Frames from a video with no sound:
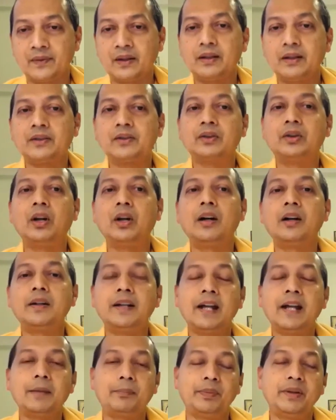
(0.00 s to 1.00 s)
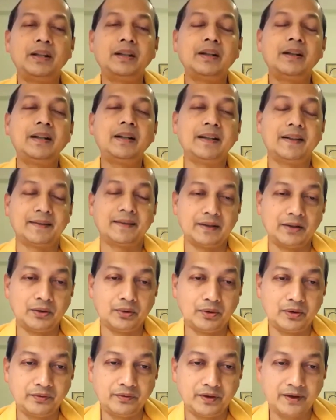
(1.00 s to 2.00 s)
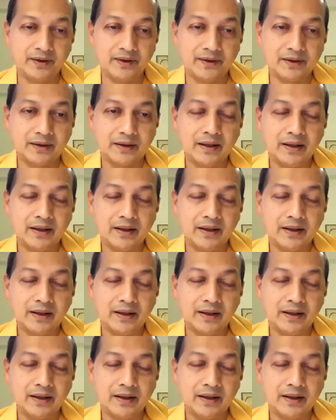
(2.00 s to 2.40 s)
It is God appearing as the universe.